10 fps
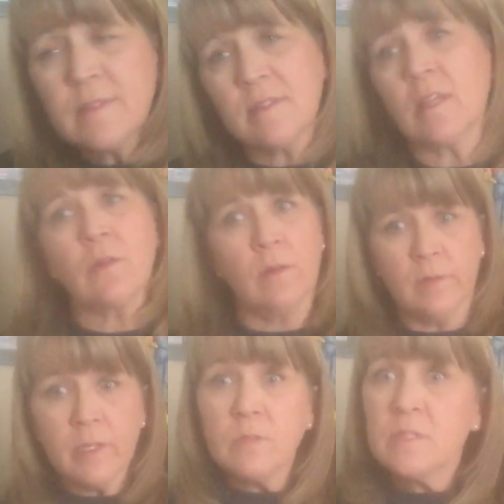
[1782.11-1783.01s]
single
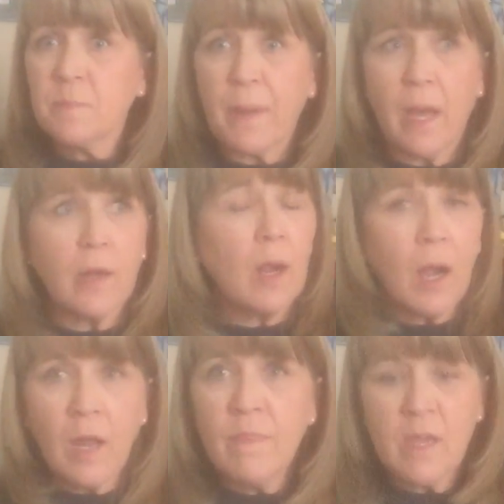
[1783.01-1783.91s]
little spot
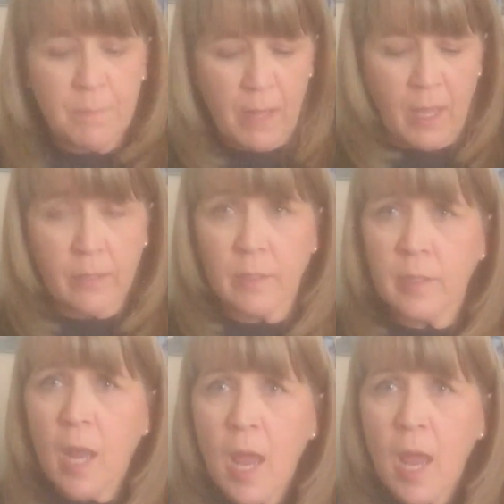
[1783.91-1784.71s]
on that pattern